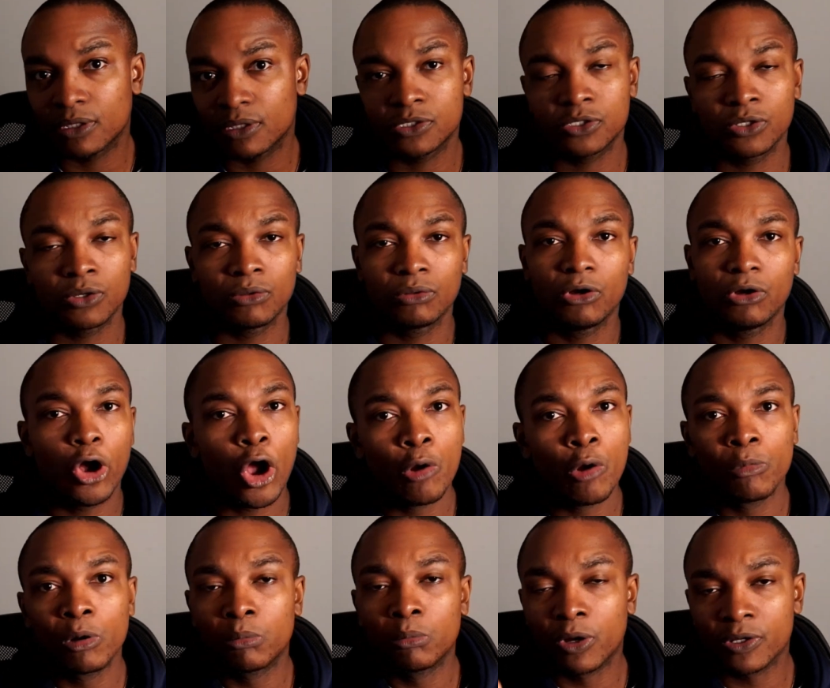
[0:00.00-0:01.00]
So Omar
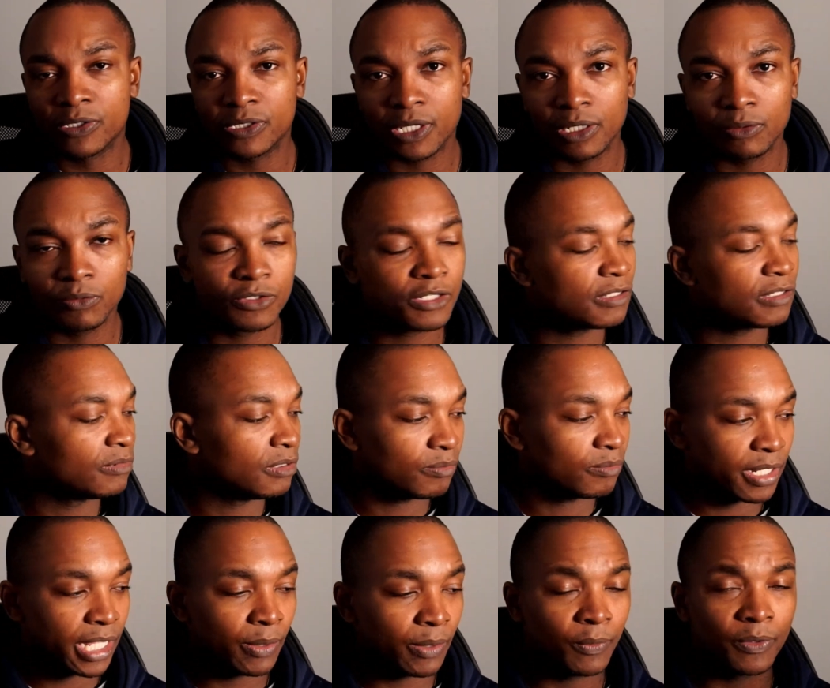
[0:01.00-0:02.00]
Mossad, which has been
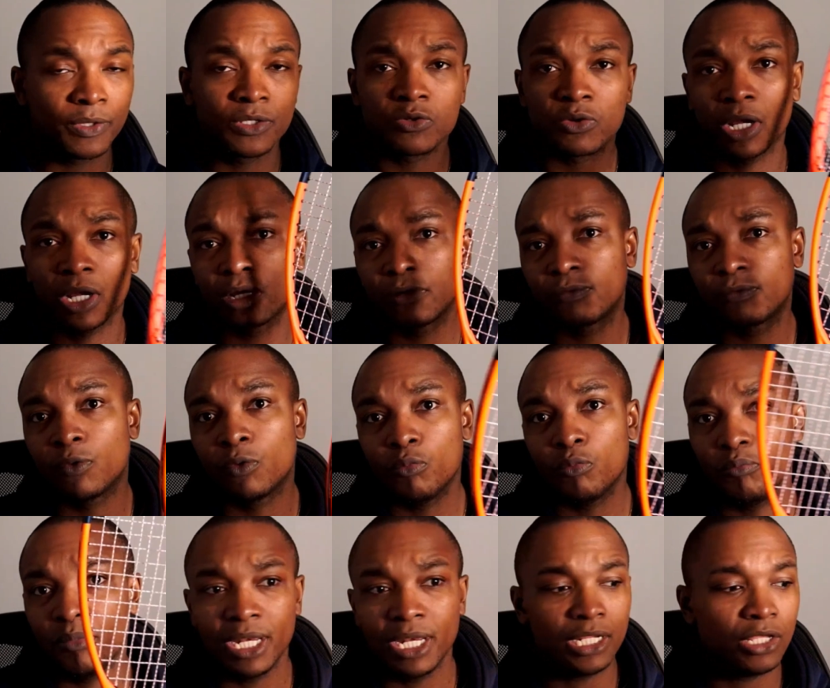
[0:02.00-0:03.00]
playing with this racket for
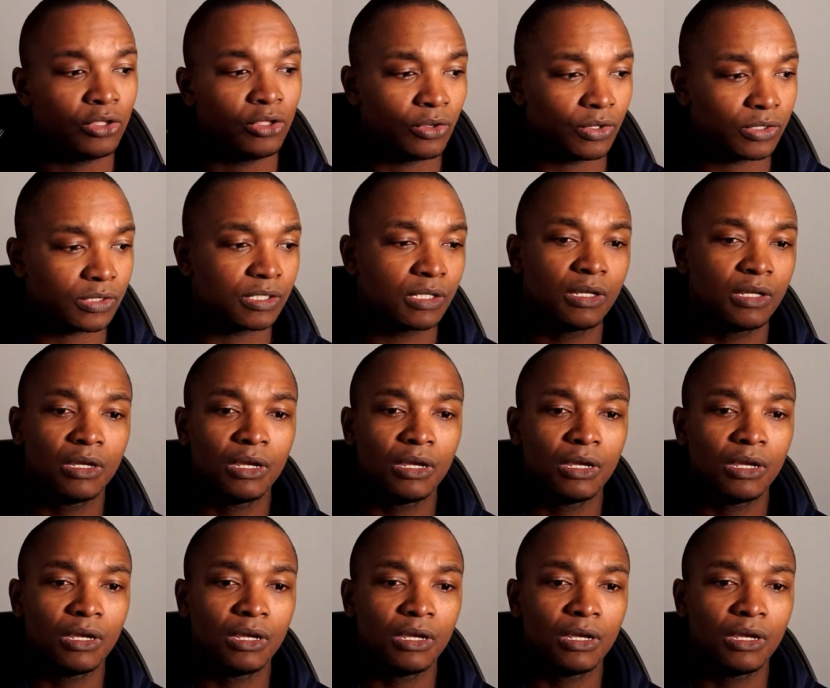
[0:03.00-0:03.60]
many years,